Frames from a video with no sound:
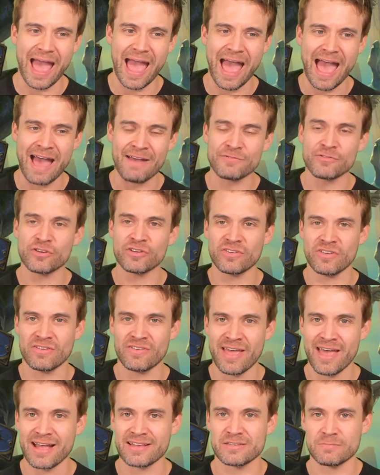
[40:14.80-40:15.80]
after it's
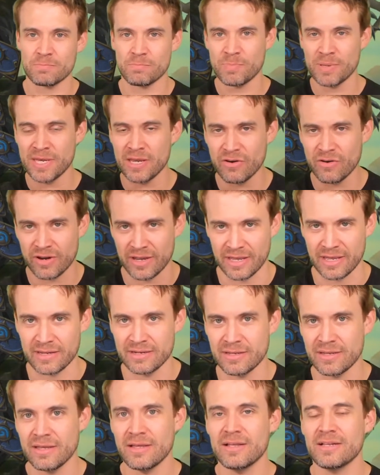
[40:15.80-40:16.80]
attacked,
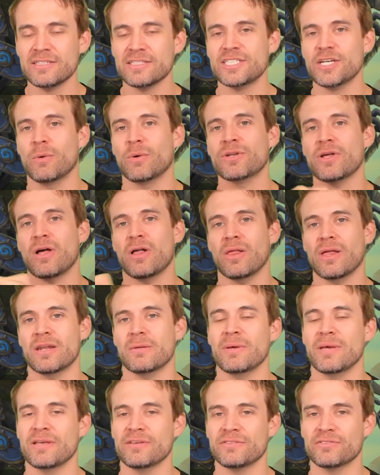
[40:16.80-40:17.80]
period, deal 1 to all
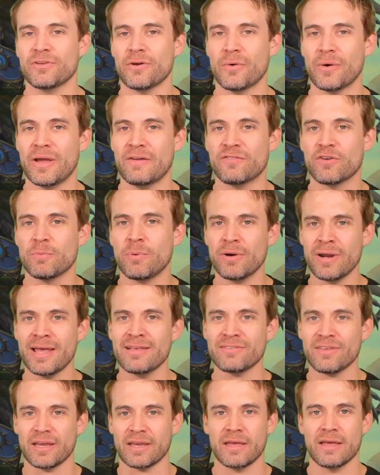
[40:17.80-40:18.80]
enemies. So if your opponent
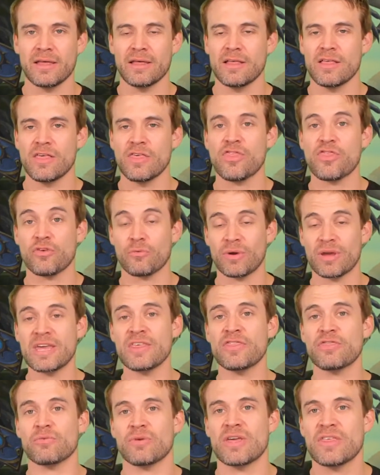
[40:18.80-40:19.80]
has, like,
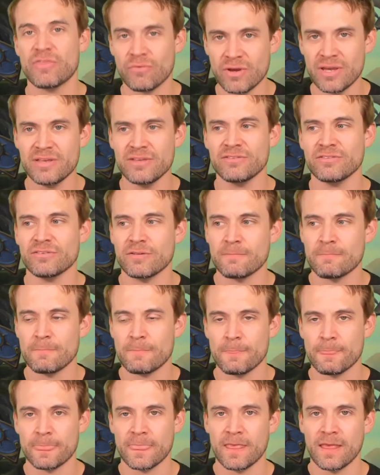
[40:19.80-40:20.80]
3/3/3s,
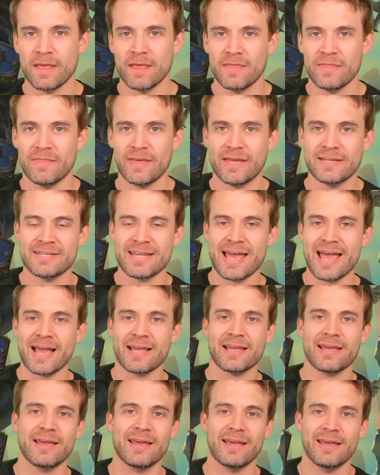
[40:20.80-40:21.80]
they
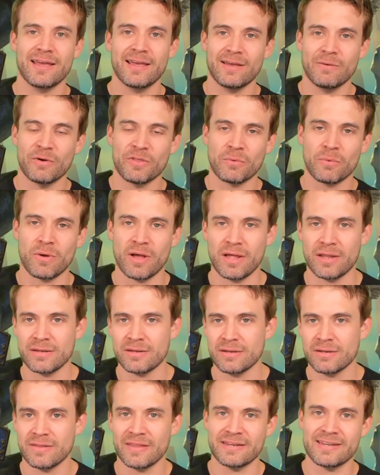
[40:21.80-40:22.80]
attack with
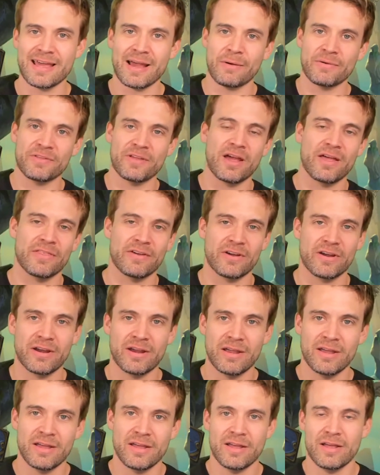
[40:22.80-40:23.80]
one, they attack with
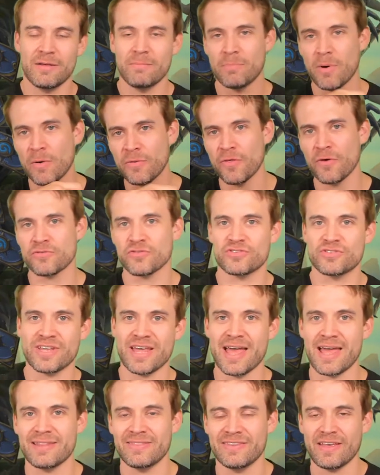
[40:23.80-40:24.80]
another. Both those are
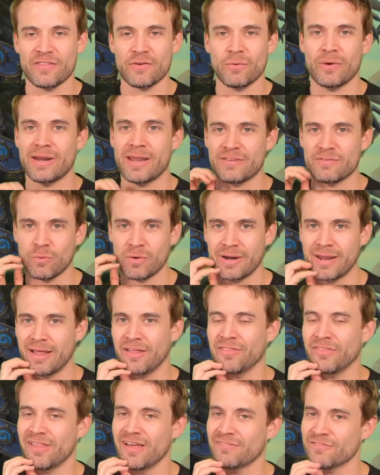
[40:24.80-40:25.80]
dead, and the other one has 1
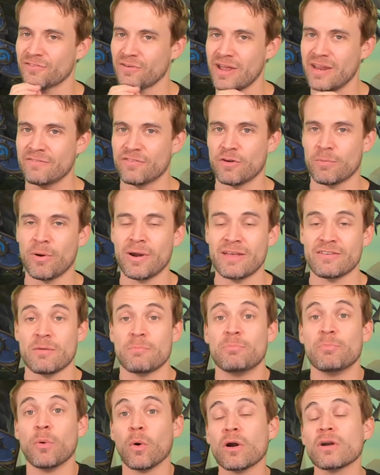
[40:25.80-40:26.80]
health left, right? If your opponent has
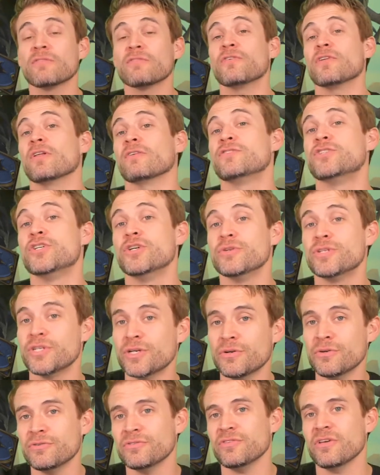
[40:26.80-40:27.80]
a board full of
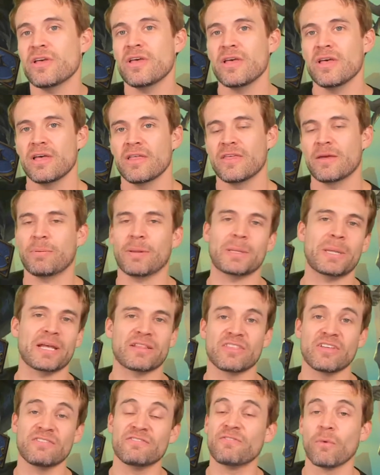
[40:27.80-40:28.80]
2/2s, they played,
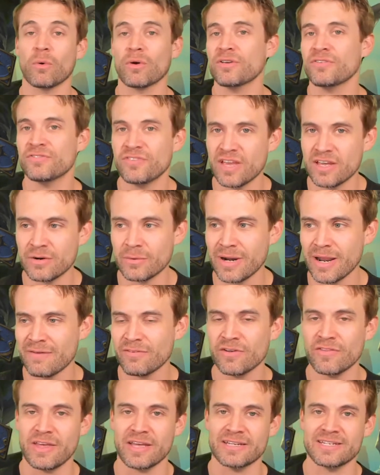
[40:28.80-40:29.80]
like, the Forest State or
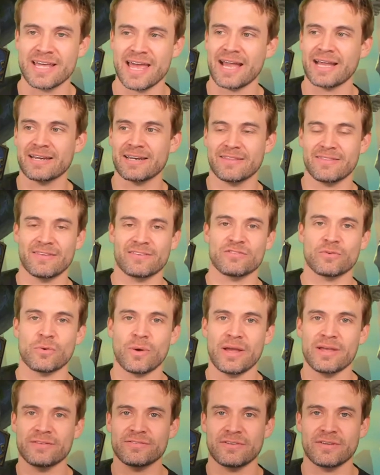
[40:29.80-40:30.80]
whatever, they attack into this
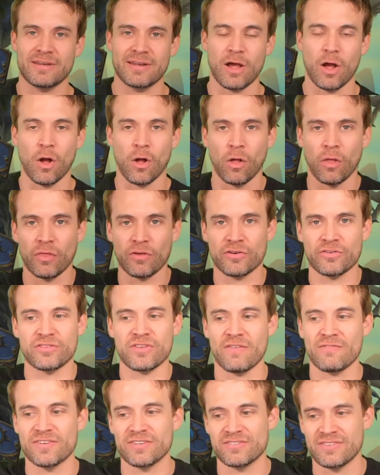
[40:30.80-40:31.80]
twice, and all their
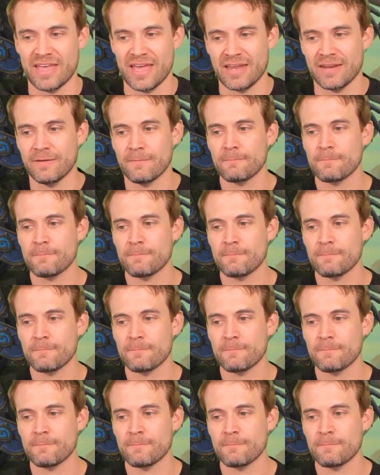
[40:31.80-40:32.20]
stuff is dead.